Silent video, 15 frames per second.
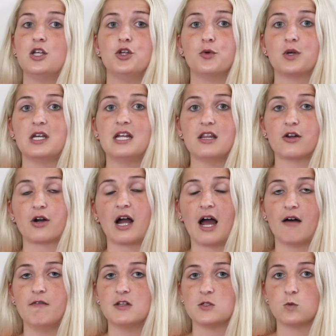You can either
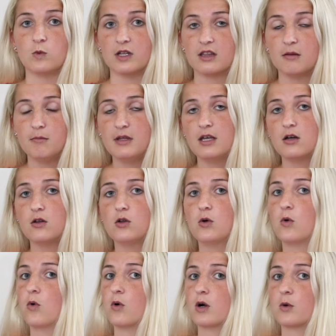have this with a
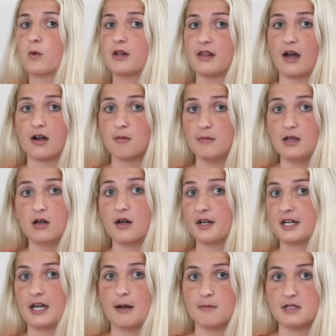meal or without a meal
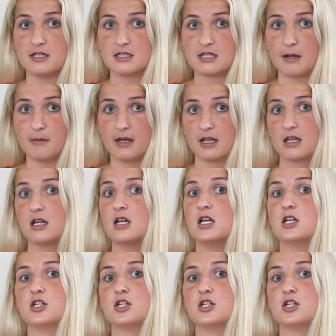on an empty stomach.